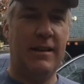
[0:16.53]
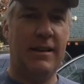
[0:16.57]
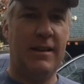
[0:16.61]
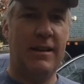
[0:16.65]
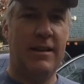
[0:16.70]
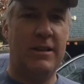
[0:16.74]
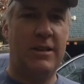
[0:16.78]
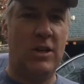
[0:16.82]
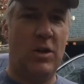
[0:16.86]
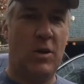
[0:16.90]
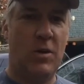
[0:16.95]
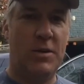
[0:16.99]

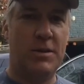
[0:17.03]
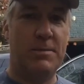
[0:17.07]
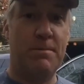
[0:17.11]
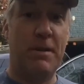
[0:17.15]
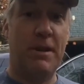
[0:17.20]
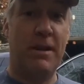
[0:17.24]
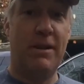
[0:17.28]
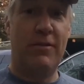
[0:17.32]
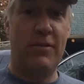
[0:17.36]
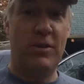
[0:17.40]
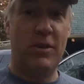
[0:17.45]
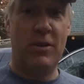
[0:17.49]
So as many
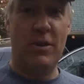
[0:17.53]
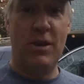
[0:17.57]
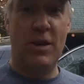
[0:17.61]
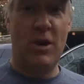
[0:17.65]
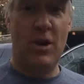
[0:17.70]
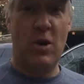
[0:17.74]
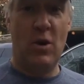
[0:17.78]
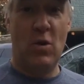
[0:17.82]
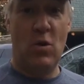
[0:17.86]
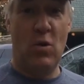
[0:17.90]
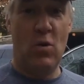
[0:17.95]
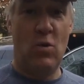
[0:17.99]
of you
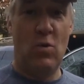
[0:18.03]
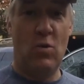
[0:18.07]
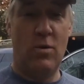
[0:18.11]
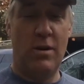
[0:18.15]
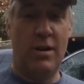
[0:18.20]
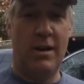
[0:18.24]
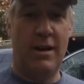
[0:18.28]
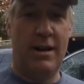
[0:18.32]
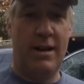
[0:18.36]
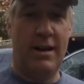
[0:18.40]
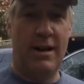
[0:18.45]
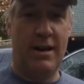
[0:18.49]
know,
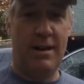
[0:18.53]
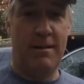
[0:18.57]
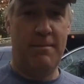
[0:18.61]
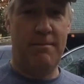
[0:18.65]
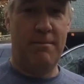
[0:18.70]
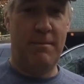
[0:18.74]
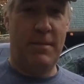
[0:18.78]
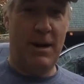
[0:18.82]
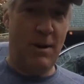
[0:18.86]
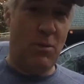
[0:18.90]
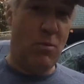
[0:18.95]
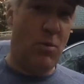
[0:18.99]

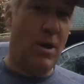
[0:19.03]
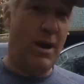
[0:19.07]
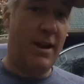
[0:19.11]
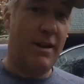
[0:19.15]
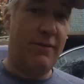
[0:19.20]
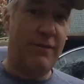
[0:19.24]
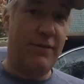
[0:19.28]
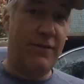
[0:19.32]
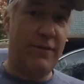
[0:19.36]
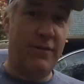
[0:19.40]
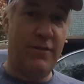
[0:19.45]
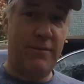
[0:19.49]
my
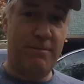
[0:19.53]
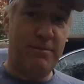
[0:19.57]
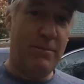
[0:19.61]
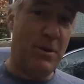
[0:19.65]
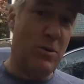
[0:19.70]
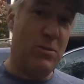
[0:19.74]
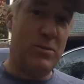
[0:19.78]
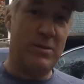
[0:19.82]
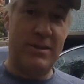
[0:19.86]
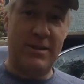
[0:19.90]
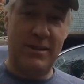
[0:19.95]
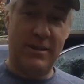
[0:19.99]
wife
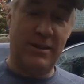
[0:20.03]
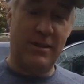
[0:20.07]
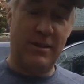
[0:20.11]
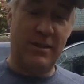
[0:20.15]
posted